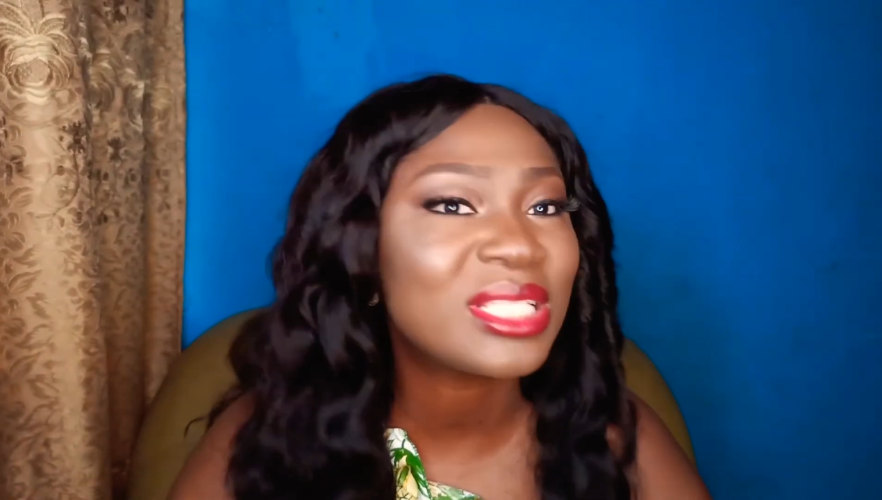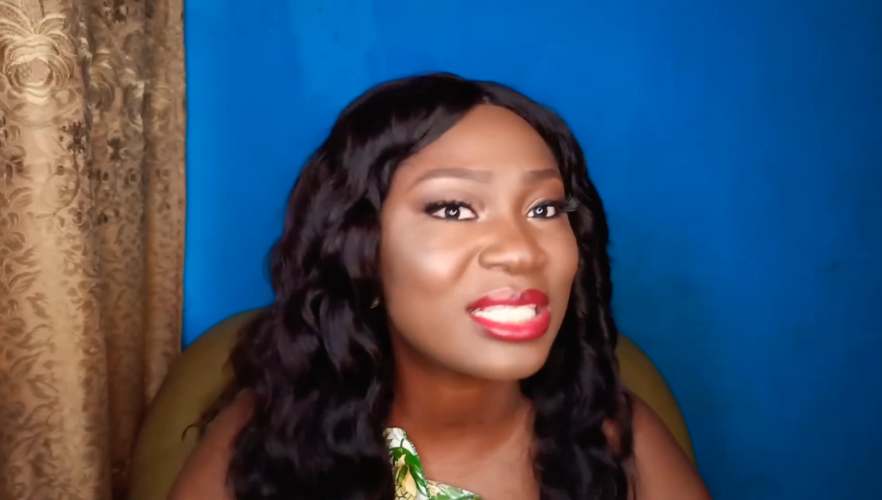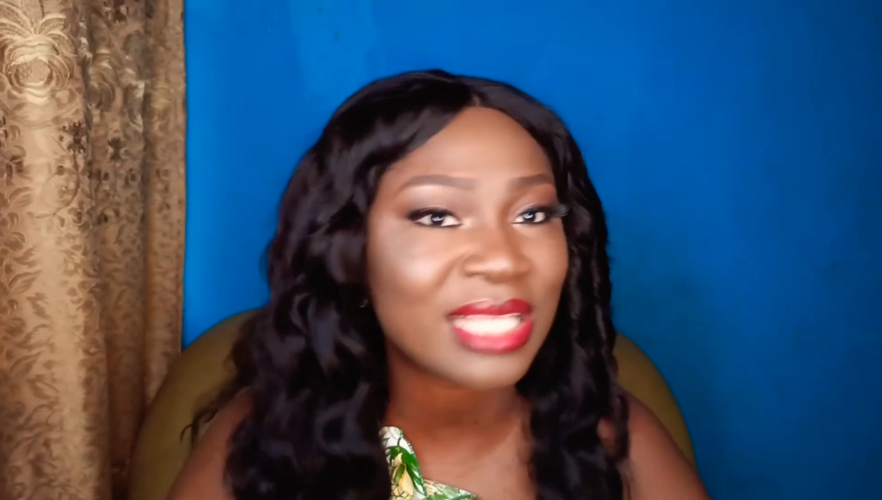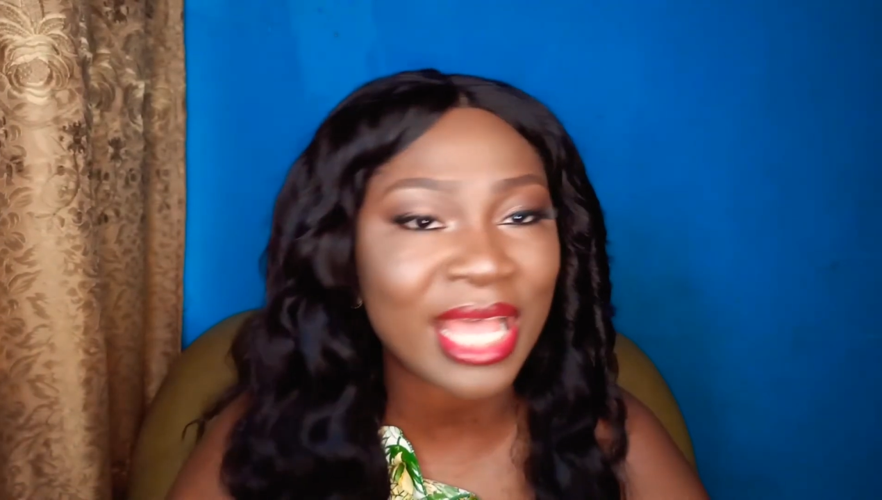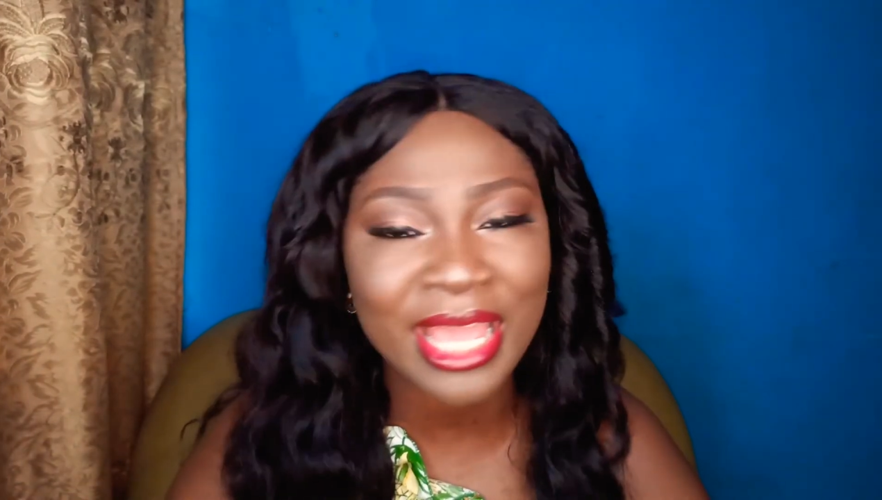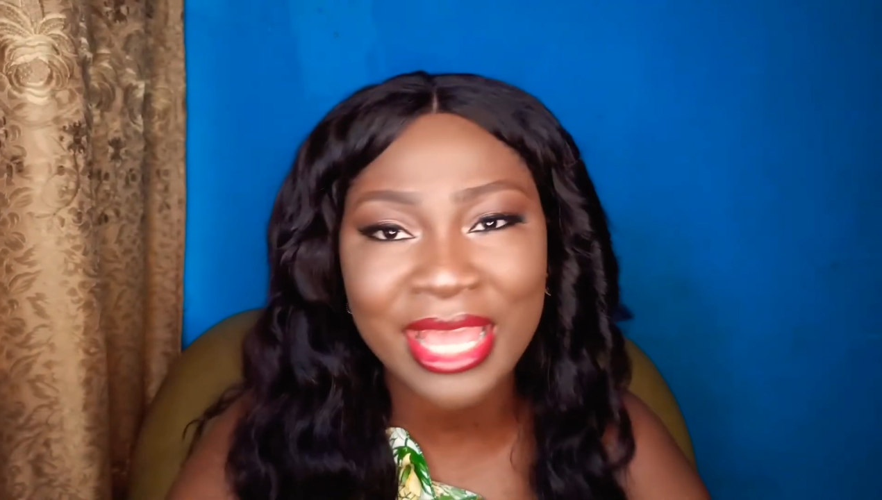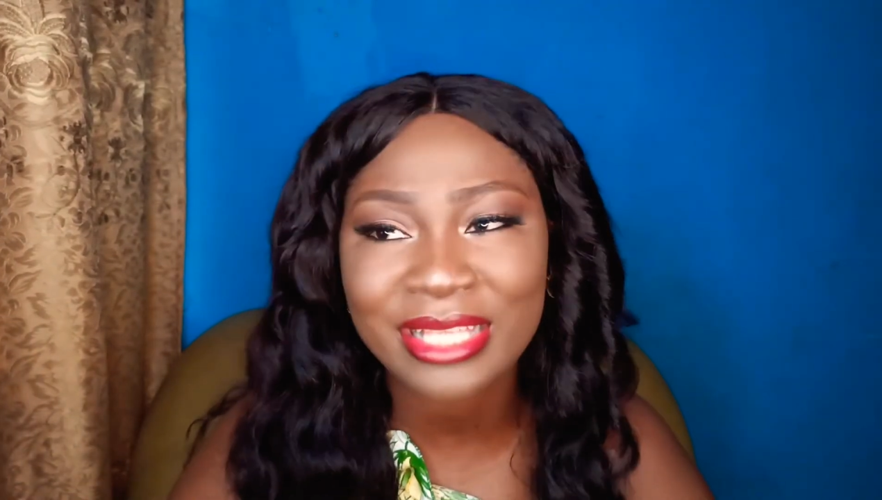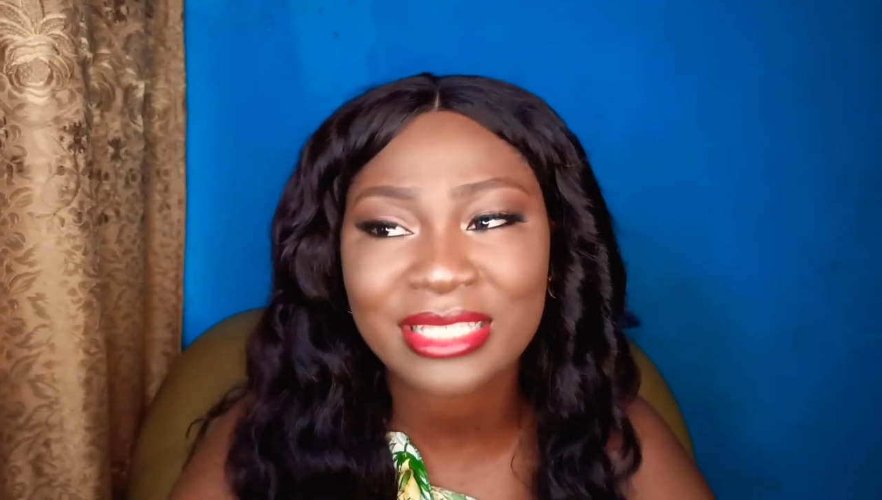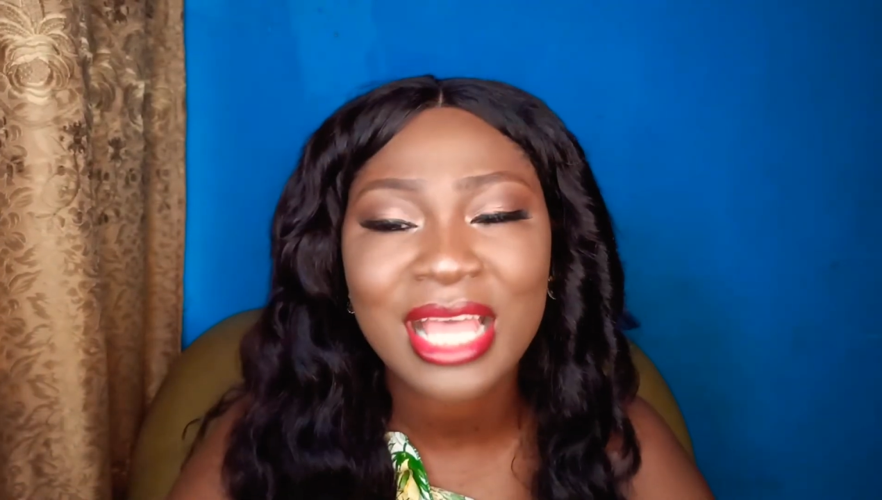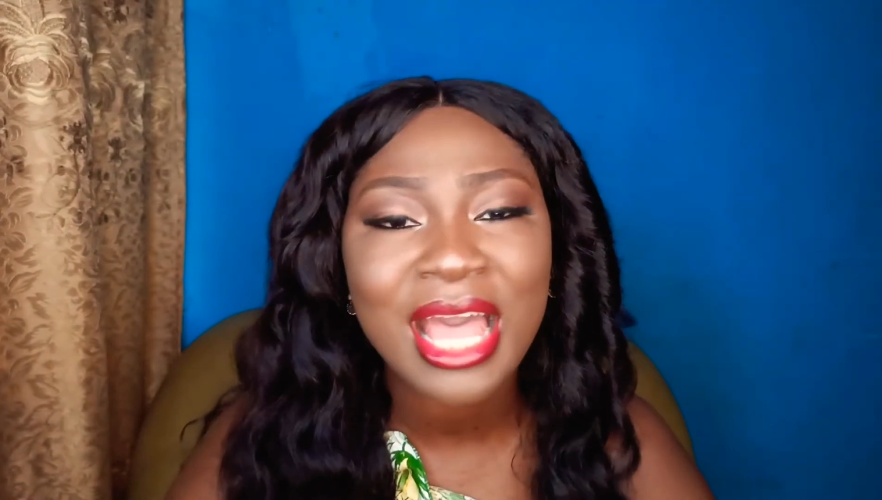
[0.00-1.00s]

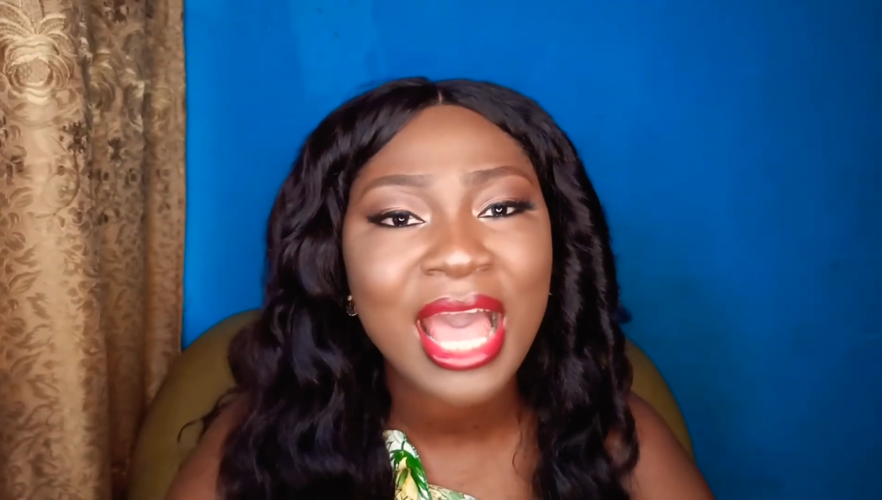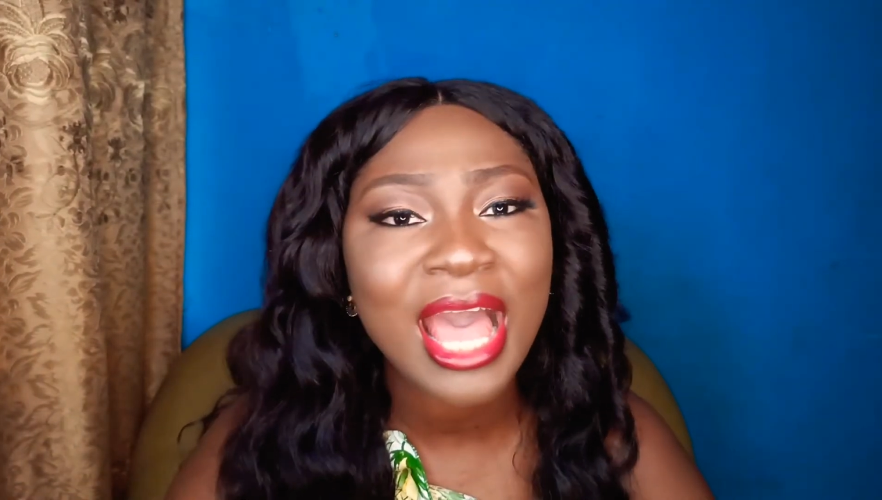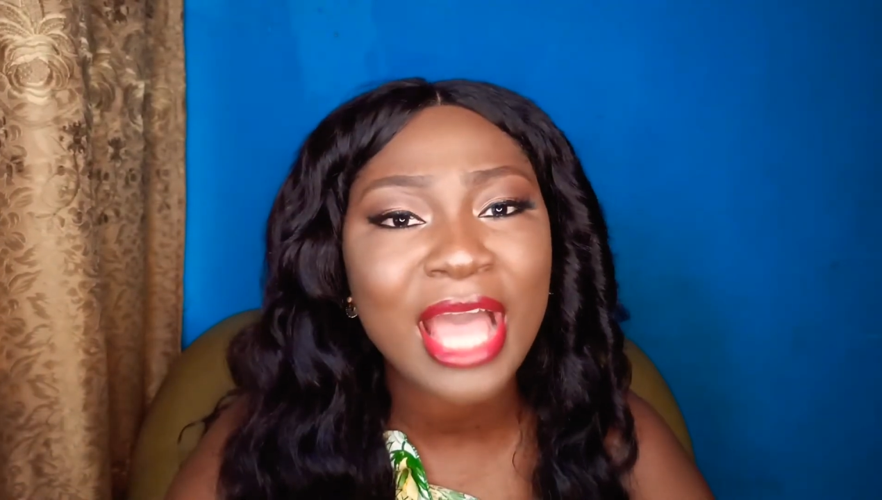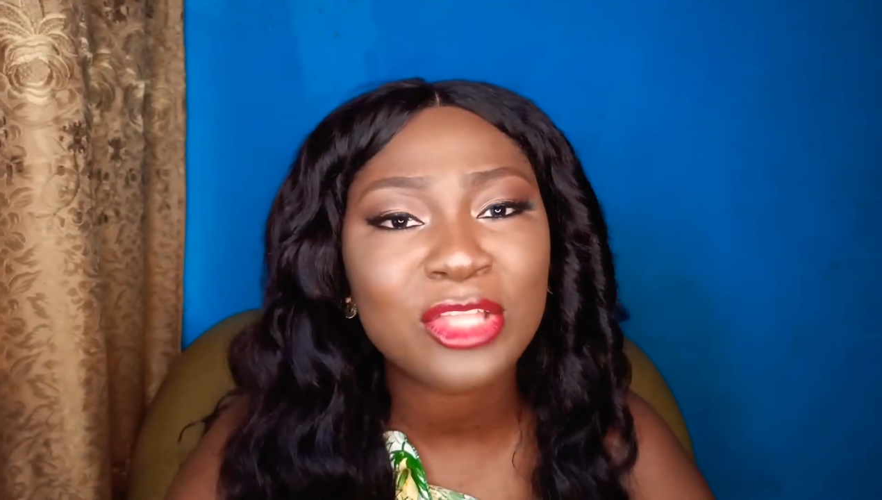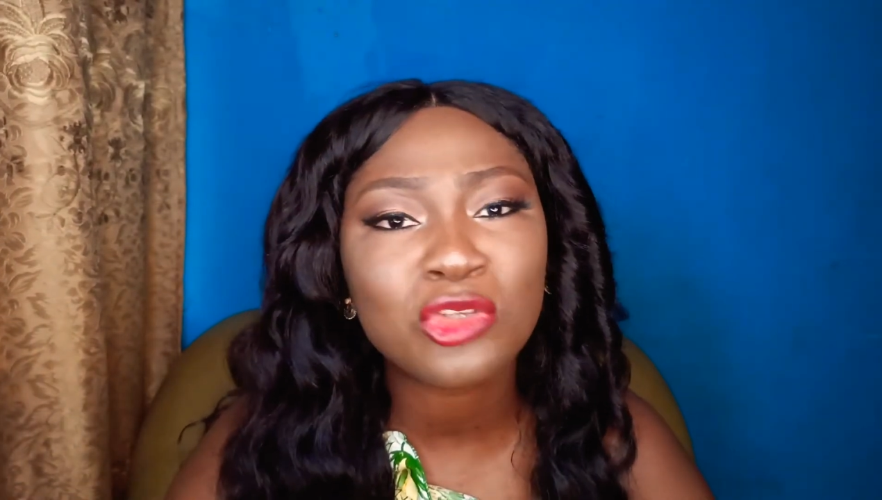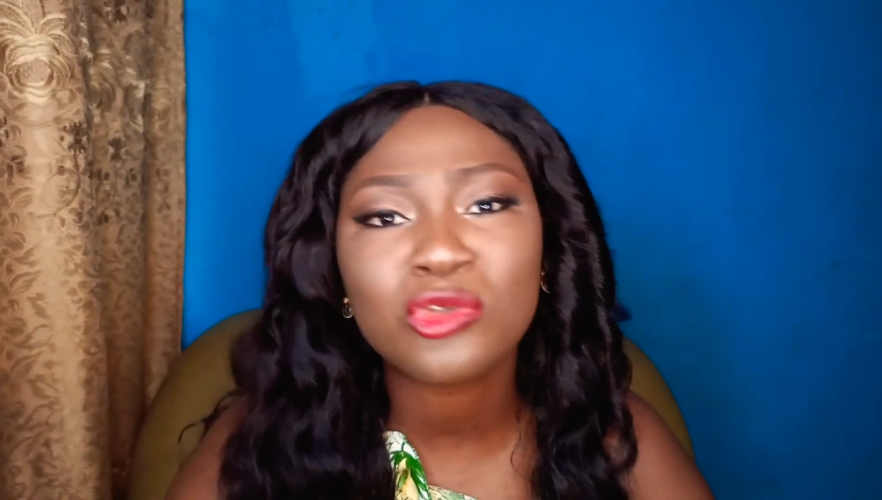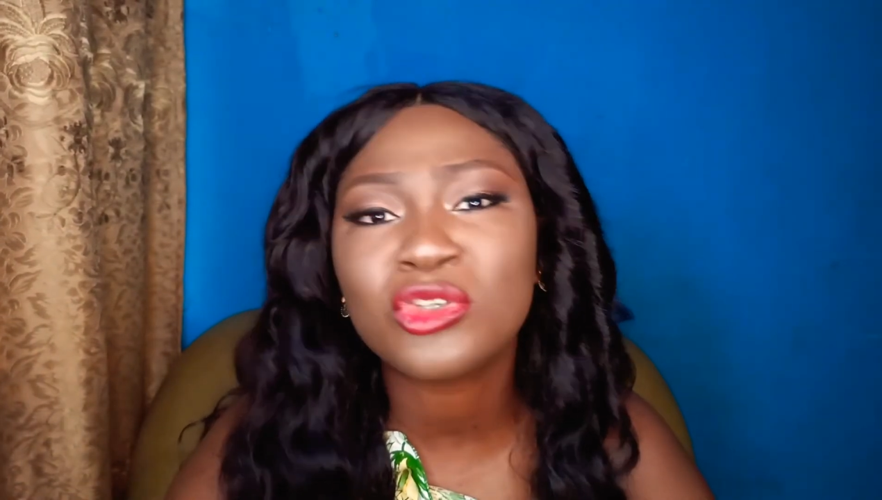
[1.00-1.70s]
desires, and